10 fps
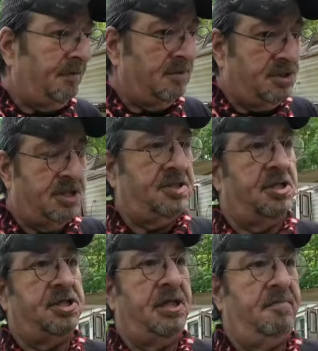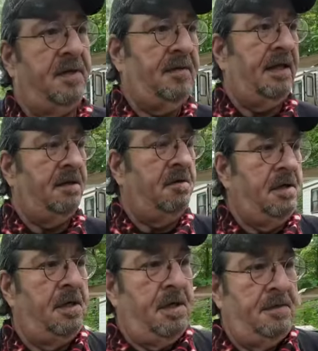It was just a cheapie that
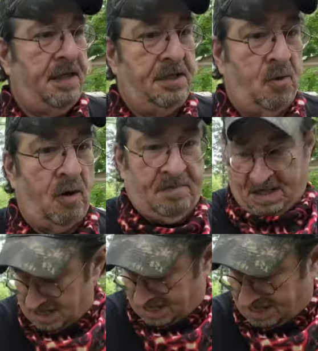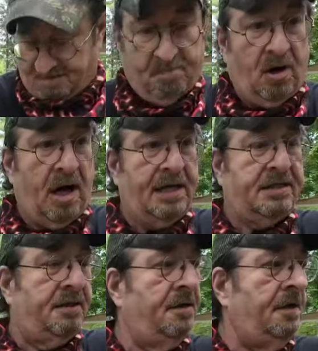that Norm and I had bought,